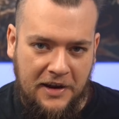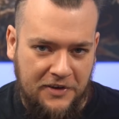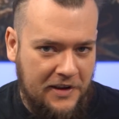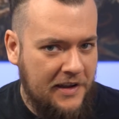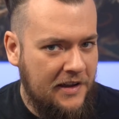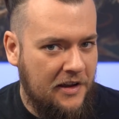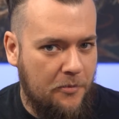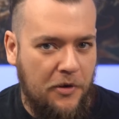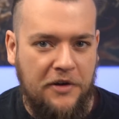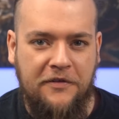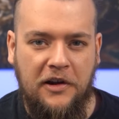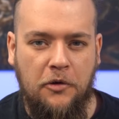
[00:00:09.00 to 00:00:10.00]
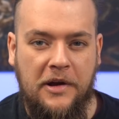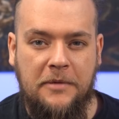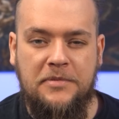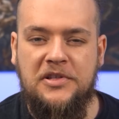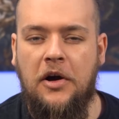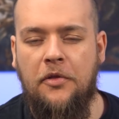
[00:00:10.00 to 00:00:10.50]
And here, my fellow
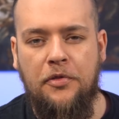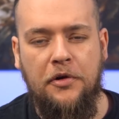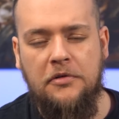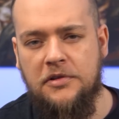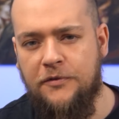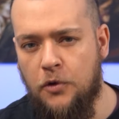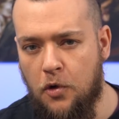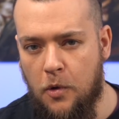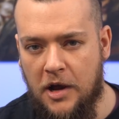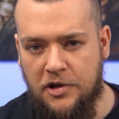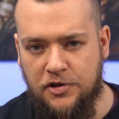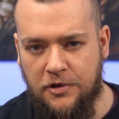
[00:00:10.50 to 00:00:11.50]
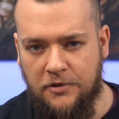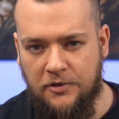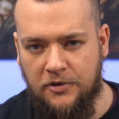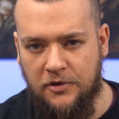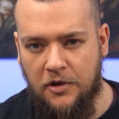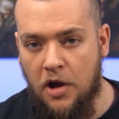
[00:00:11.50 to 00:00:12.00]
apes, are those four
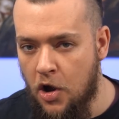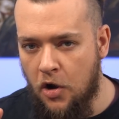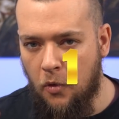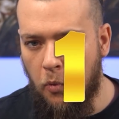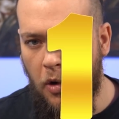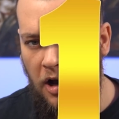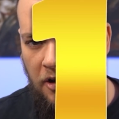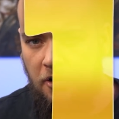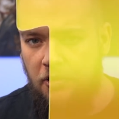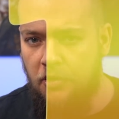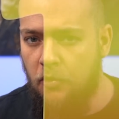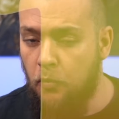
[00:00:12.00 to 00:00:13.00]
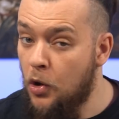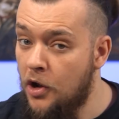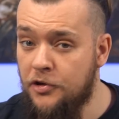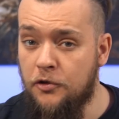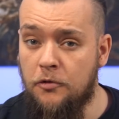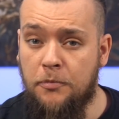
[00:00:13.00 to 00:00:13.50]
questions. 1. Were
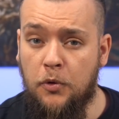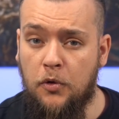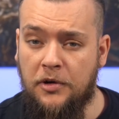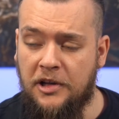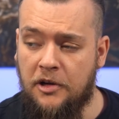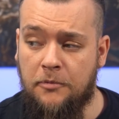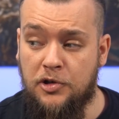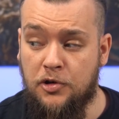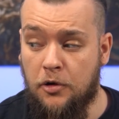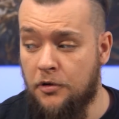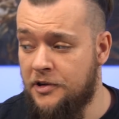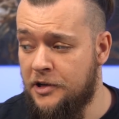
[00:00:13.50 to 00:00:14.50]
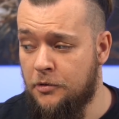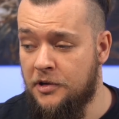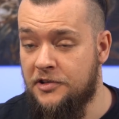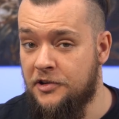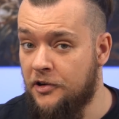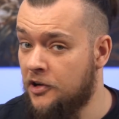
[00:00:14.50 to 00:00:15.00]
you born in a majority
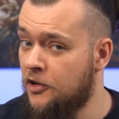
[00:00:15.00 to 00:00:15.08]
Christian